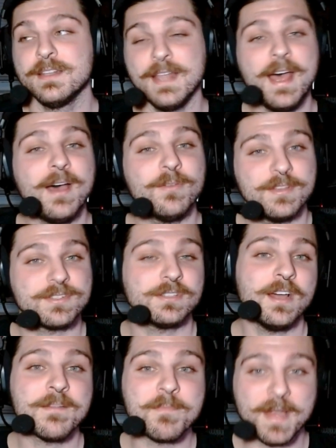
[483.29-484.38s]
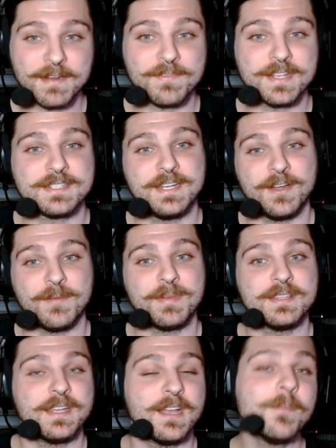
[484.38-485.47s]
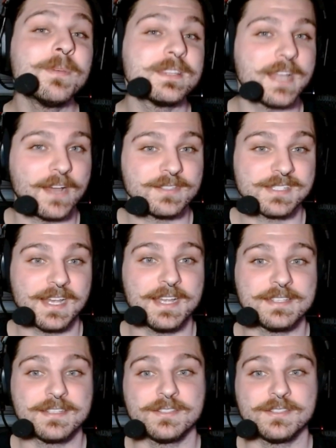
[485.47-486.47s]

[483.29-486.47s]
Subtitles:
Now, there's a lot of benefits here, but they come with downsides.